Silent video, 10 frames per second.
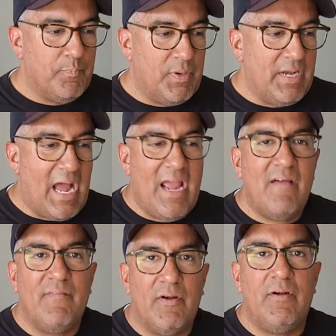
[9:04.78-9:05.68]
But I
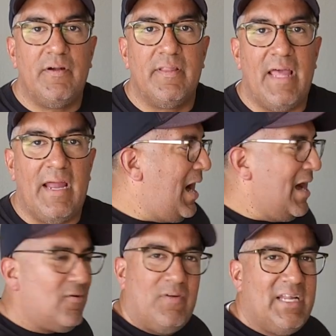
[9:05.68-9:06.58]
have learned that I
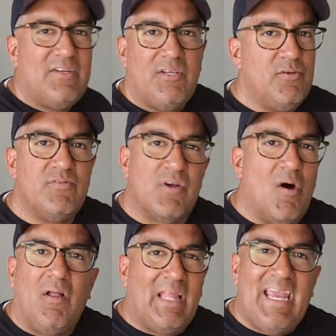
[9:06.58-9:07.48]
don't need to use
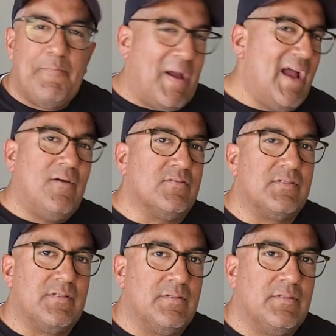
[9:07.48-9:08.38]
all 8 pounds.